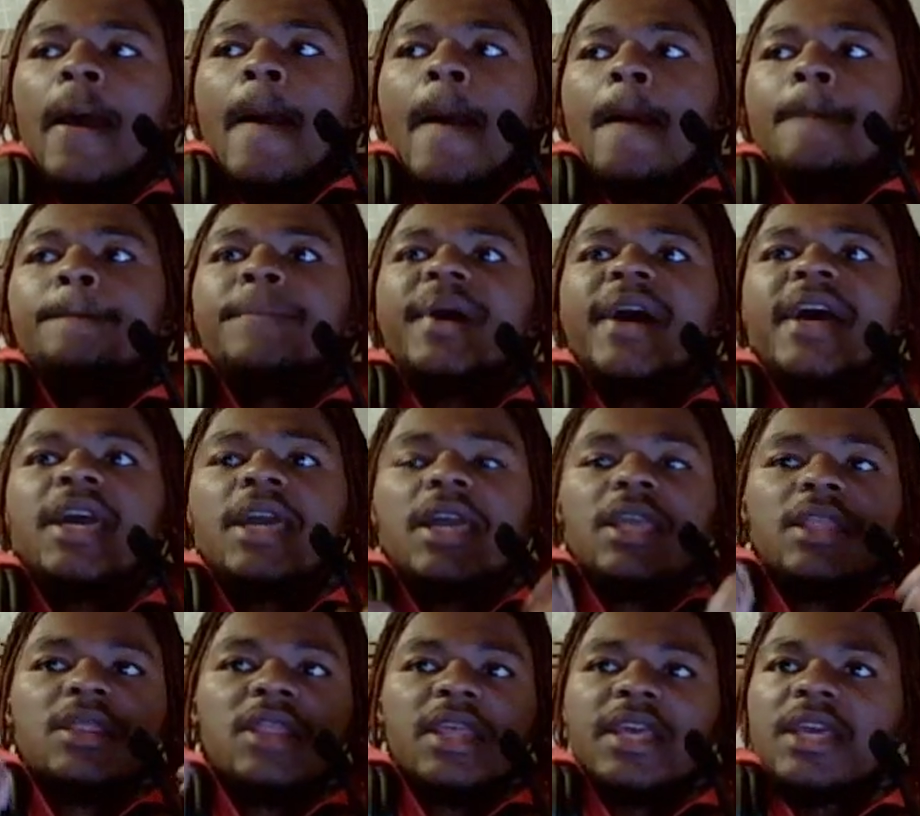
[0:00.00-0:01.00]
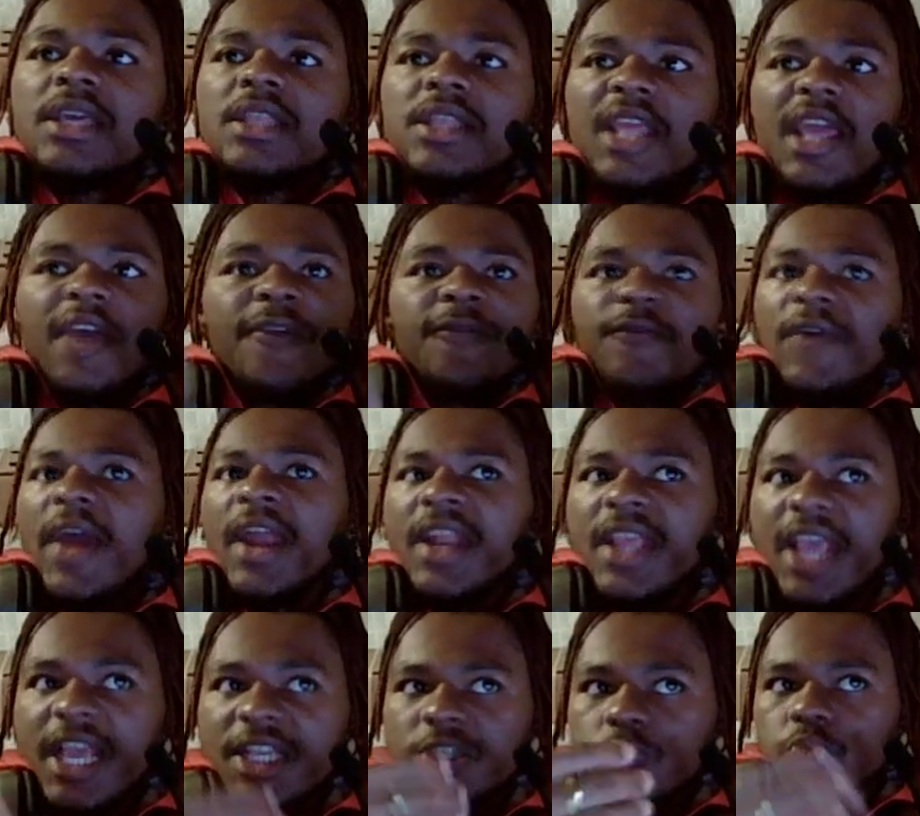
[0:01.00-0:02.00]
But the effect
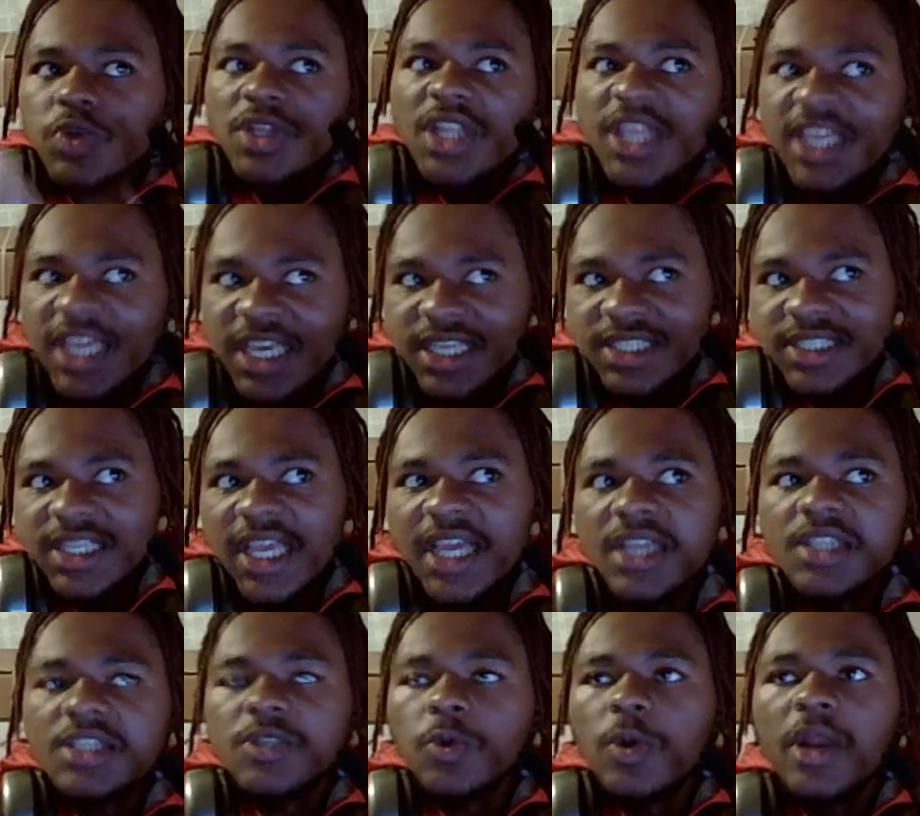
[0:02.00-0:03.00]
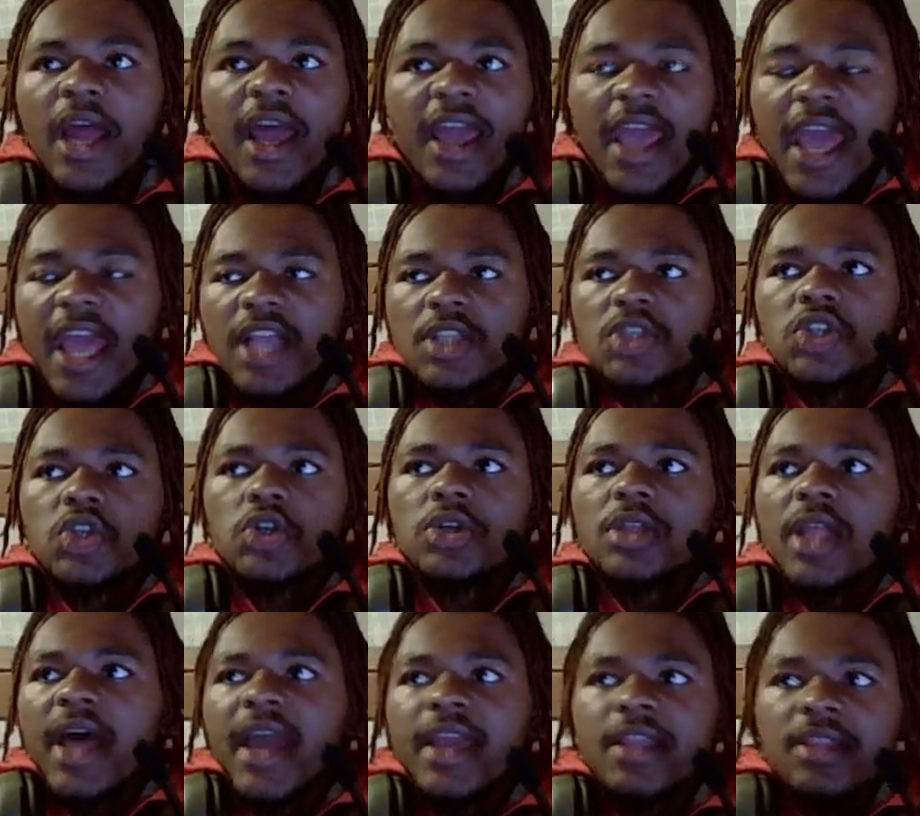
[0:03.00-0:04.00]
gets really intense when I enter
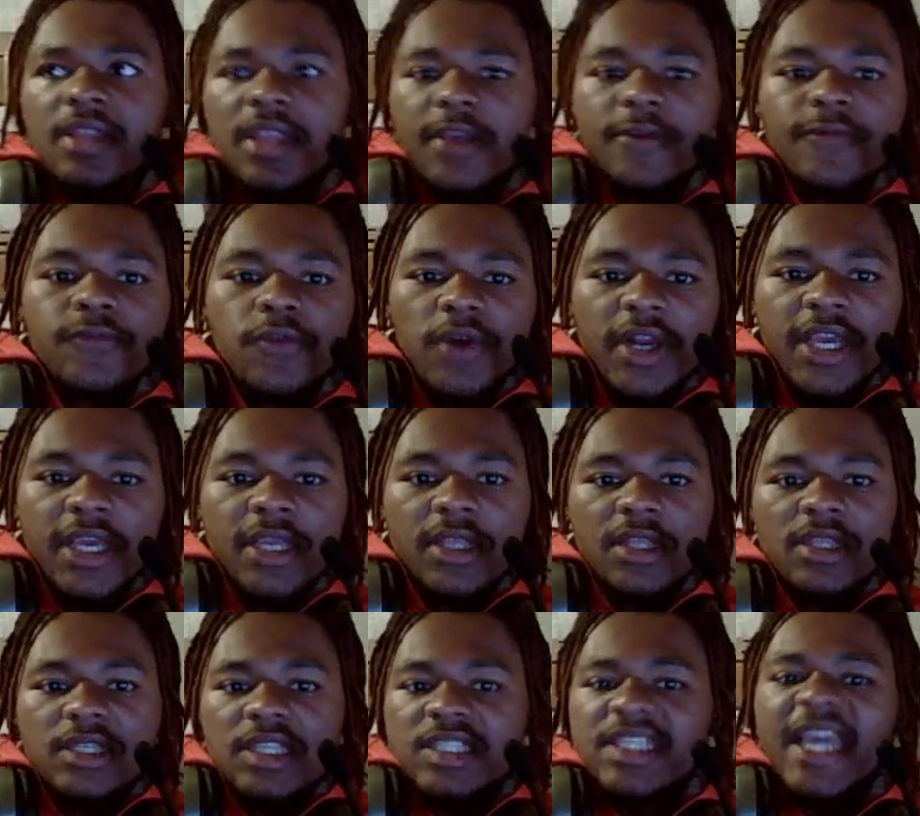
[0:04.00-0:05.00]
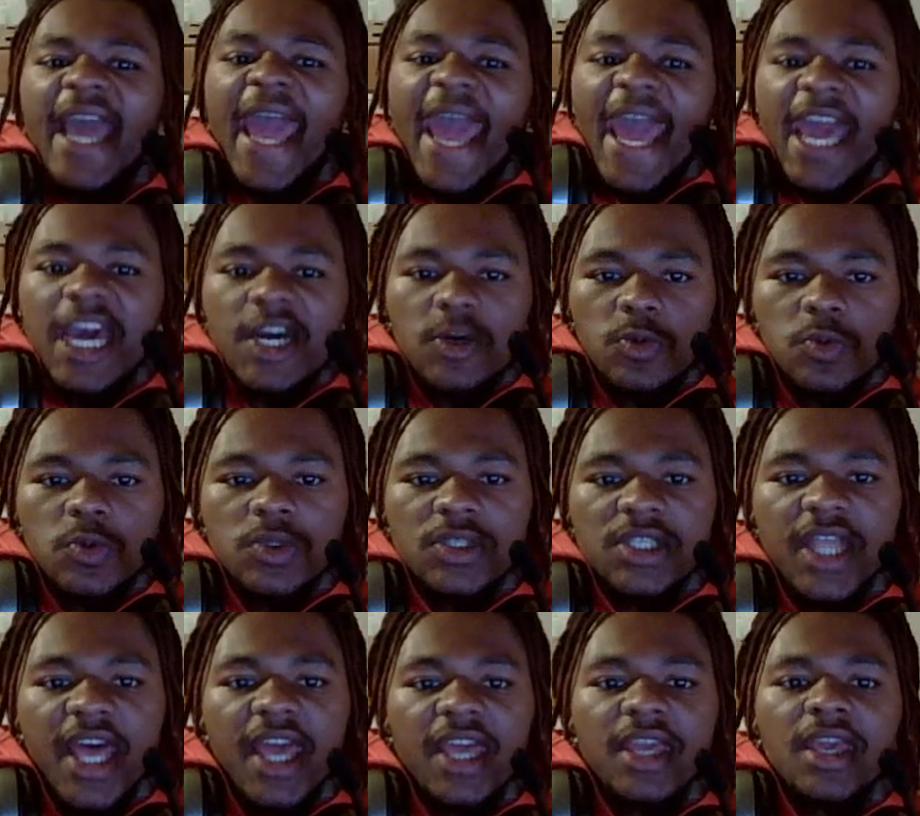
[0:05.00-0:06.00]
like different towns,
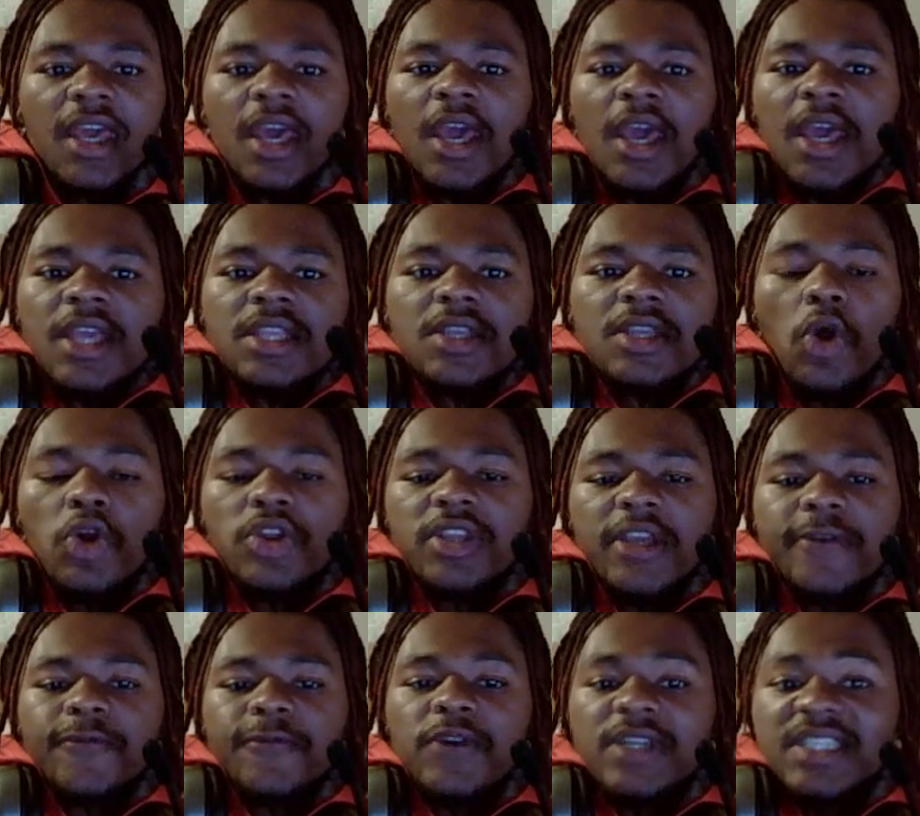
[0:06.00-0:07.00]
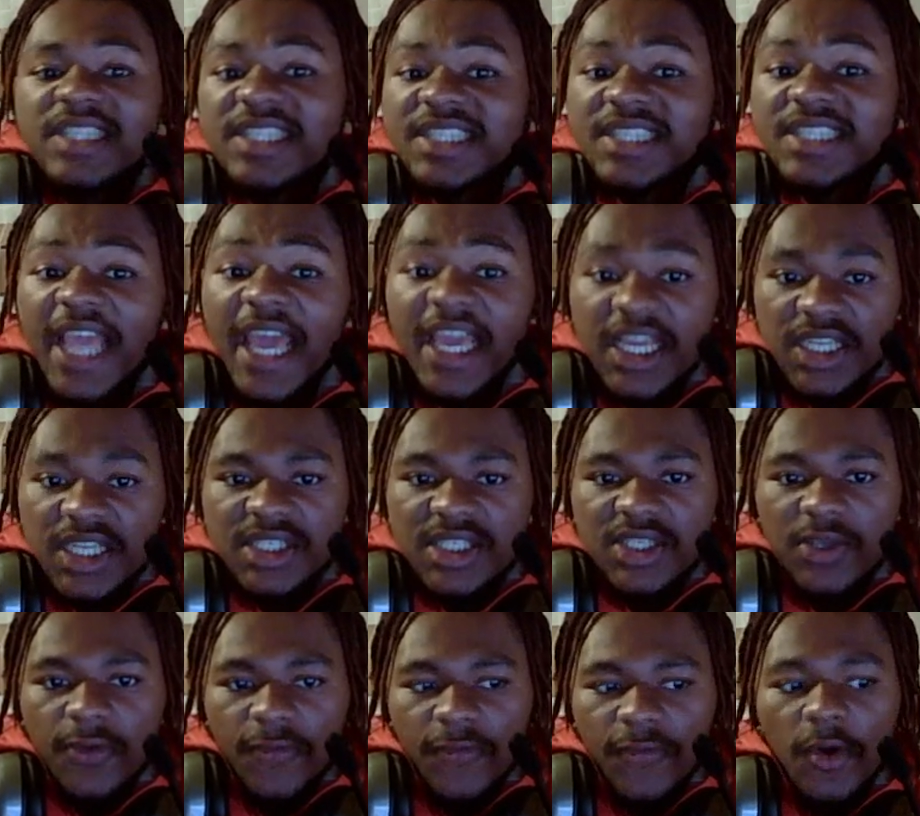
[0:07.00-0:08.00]
like, or different states.
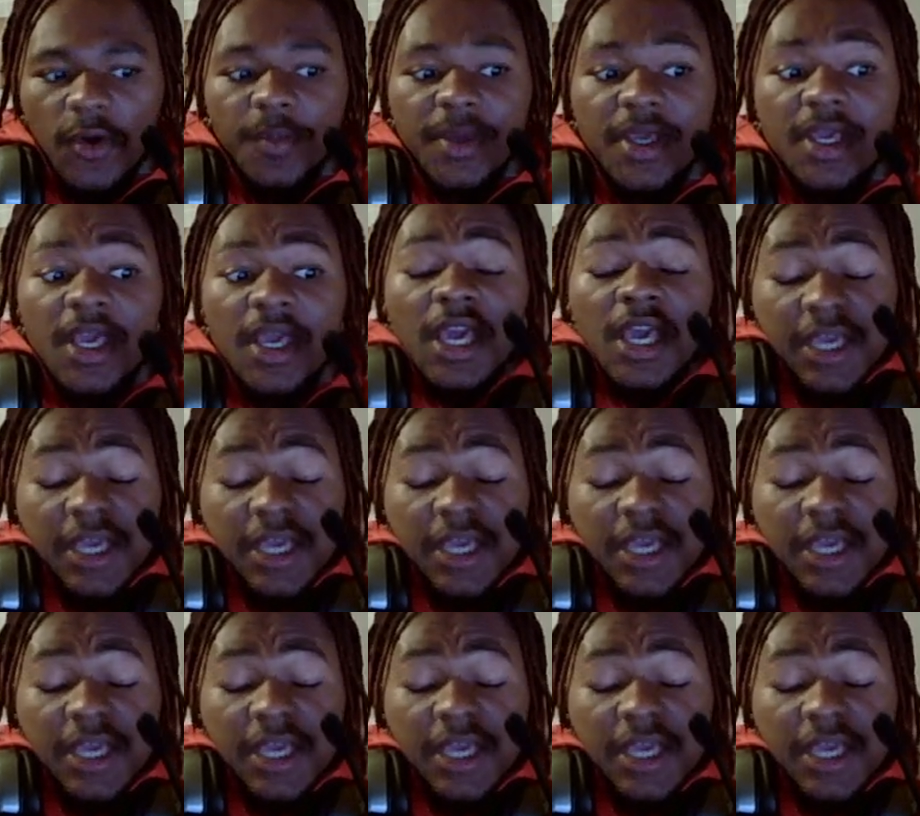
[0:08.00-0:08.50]
You feel me?